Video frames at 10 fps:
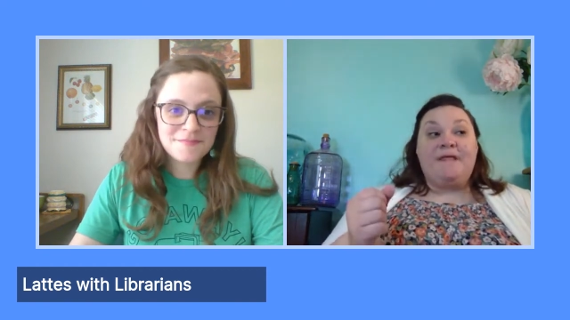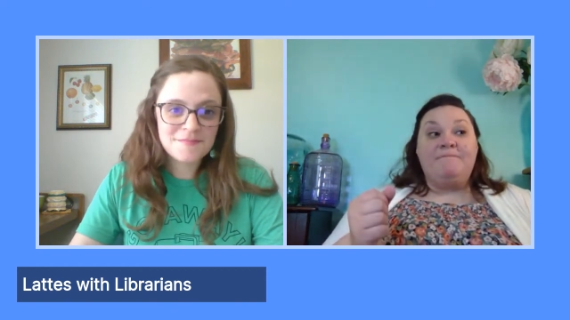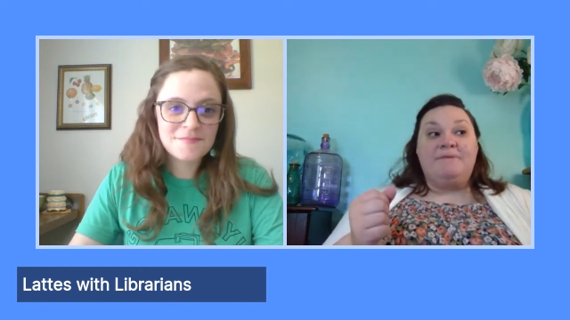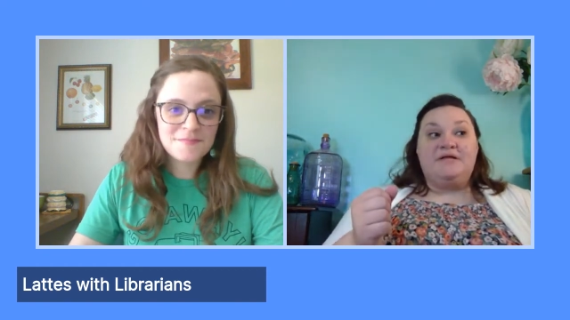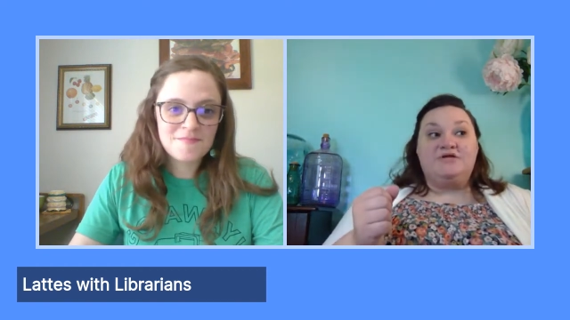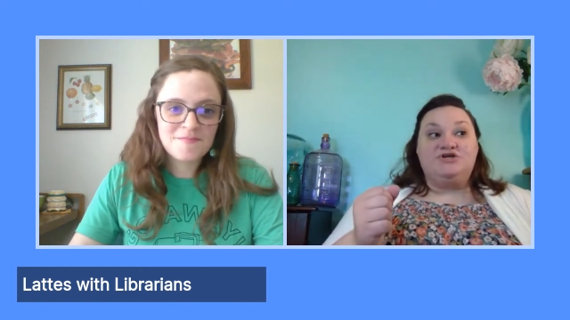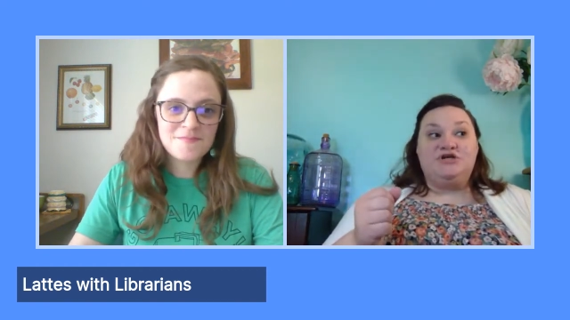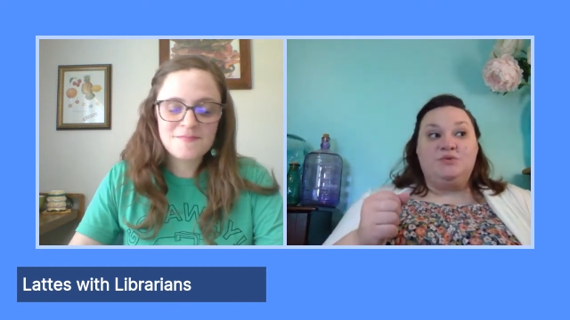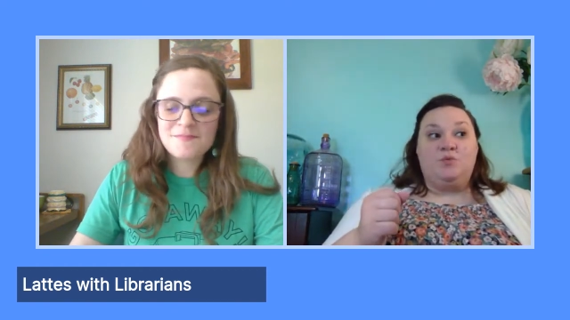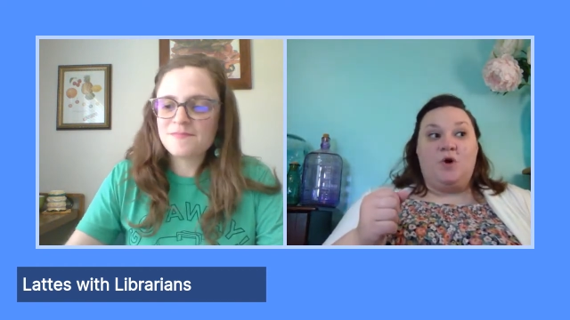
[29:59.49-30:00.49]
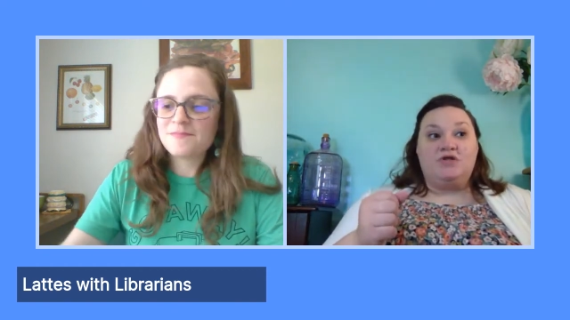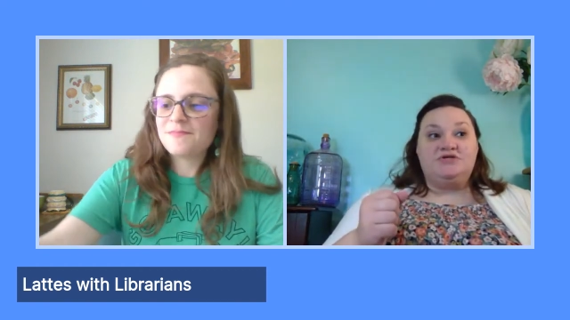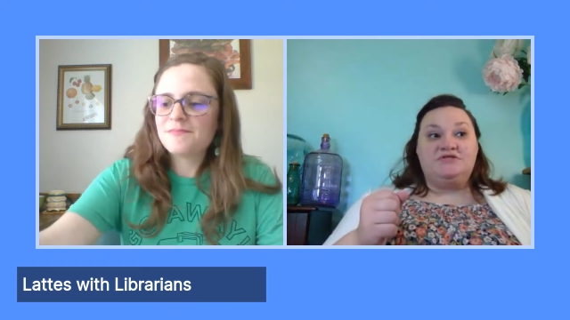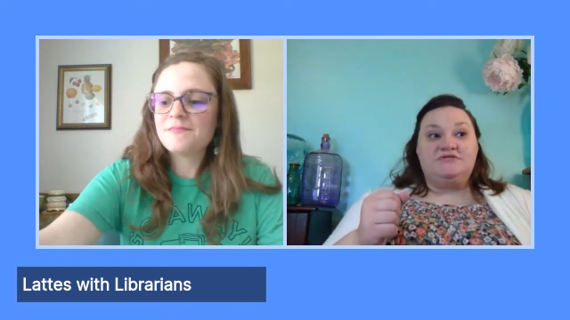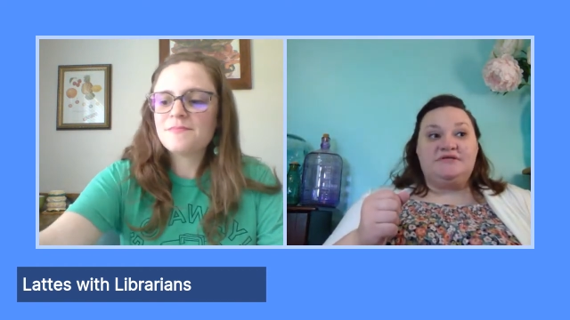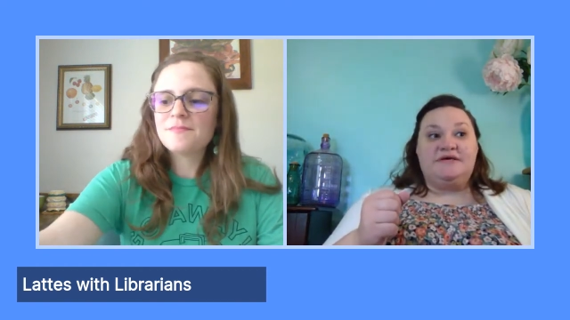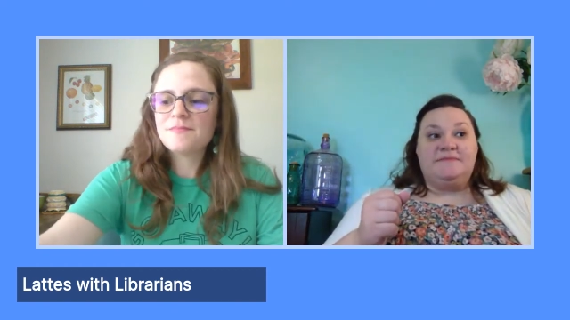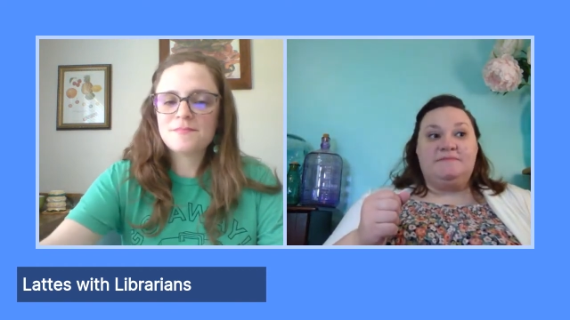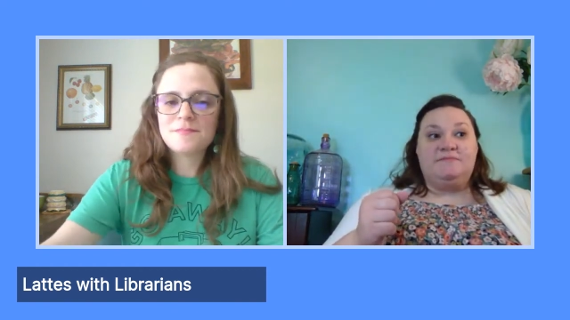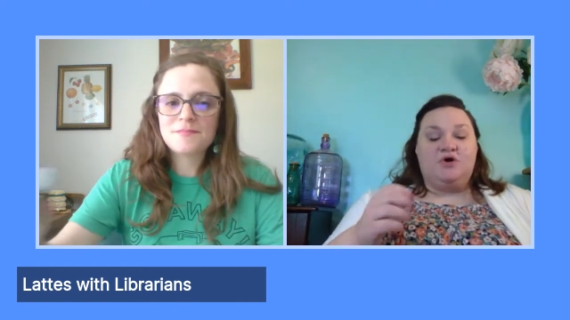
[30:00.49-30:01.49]
Speaker 1: but she watches
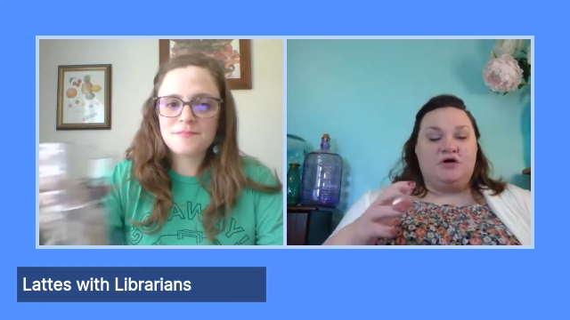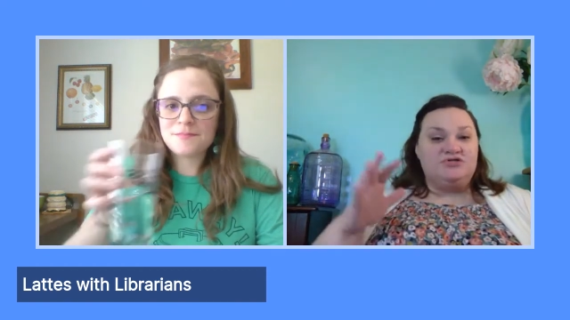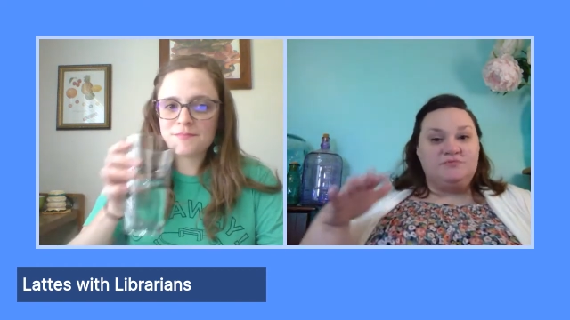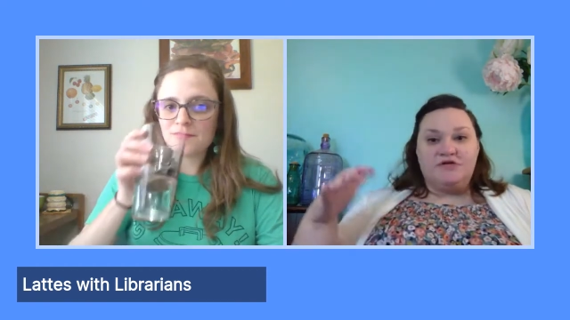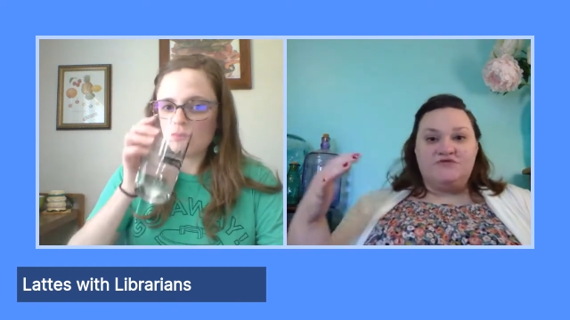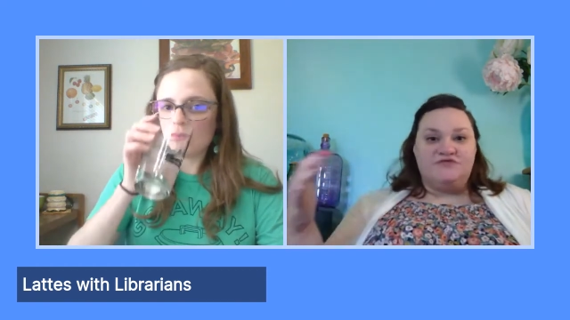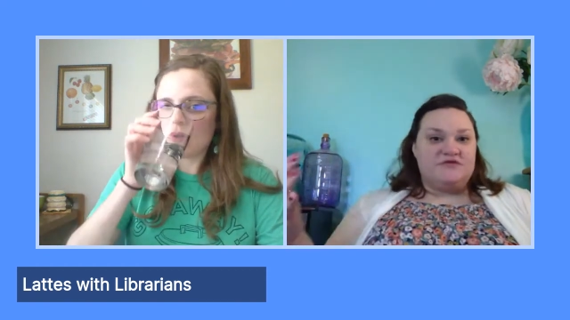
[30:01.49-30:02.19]
them not so much for the